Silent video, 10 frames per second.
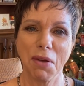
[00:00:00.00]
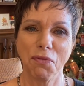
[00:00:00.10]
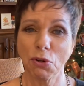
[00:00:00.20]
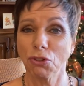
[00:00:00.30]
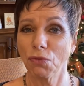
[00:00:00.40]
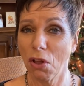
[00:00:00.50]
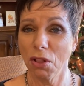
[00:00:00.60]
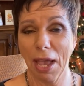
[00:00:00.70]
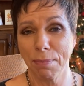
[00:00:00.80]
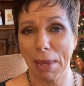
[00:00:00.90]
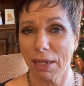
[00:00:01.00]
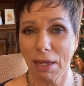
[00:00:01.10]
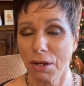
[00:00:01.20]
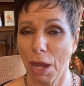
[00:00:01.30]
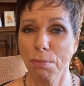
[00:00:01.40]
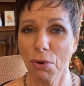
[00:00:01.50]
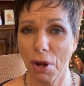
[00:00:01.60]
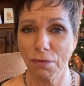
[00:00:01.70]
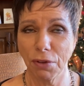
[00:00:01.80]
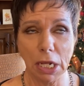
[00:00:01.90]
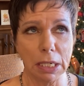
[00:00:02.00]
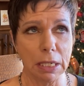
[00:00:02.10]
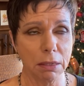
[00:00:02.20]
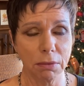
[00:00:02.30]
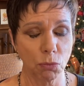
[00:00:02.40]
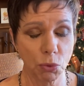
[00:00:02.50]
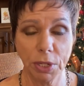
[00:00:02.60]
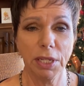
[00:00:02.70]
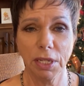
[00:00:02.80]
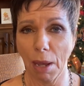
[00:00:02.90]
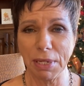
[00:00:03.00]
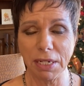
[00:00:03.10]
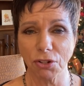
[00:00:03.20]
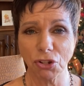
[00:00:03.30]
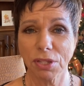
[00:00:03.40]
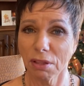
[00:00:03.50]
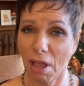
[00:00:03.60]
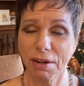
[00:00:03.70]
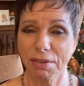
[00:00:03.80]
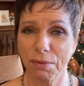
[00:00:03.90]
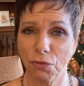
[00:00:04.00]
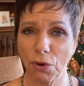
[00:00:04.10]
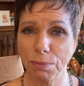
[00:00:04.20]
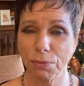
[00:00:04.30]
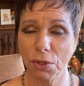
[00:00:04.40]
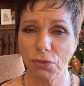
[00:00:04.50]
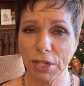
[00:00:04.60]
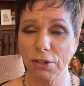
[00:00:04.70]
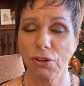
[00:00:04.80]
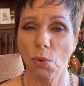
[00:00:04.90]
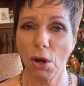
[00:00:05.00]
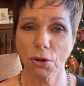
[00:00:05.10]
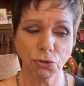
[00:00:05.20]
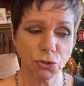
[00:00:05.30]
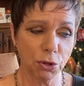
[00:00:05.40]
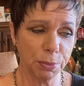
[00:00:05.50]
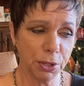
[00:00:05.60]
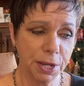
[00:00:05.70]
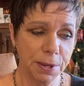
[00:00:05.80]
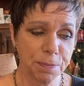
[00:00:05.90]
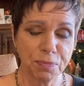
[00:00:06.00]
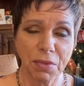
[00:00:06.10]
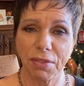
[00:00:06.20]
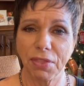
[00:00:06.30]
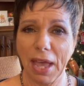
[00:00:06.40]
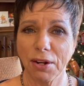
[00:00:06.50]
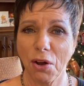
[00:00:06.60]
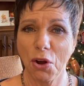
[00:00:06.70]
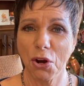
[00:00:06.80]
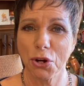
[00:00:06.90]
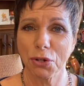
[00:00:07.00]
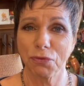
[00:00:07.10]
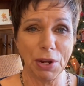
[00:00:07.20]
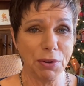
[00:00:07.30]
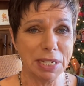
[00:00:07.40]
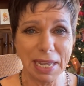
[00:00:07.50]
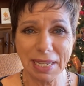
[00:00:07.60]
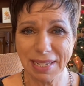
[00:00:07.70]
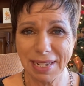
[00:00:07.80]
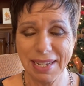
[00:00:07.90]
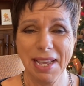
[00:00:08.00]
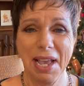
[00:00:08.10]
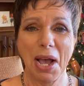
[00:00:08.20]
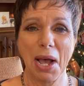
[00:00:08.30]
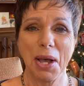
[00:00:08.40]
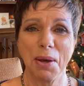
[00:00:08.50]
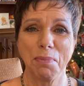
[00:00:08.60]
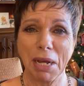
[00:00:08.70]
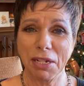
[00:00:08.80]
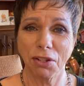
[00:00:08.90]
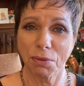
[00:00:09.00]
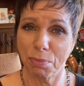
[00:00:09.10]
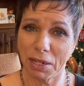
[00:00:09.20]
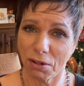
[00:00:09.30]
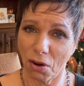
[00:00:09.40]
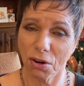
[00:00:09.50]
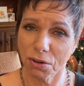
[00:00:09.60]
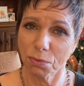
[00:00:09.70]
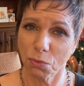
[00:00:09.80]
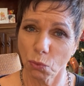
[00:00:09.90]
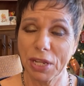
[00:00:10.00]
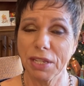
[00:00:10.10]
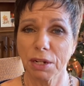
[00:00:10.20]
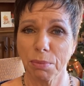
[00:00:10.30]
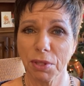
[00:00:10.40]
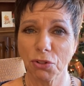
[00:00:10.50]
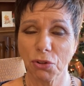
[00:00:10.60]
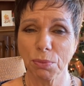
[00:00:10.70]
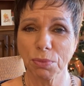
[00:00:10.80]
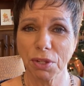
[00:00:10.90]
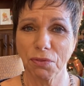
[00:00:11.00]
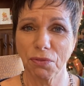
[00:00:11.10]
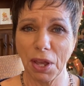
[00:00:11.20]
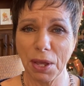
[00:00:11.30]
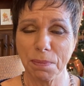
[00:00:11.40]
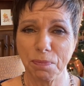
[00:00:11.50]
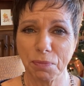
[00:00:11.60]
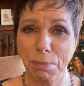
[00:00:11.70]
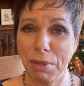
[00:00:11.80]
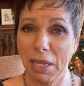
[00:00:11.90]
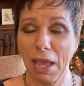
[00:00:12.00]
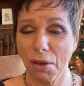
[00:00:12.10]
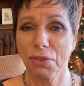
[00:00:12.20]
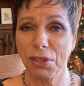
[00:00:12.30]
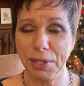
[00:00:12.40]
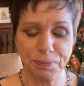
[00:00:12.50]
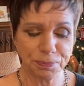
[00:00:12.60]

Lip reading: First of all, I make a number of really yummy dishes, a lot of them from Danielle Walker's cookbook, that are very tasty, but are reasonable in terms of being healthy.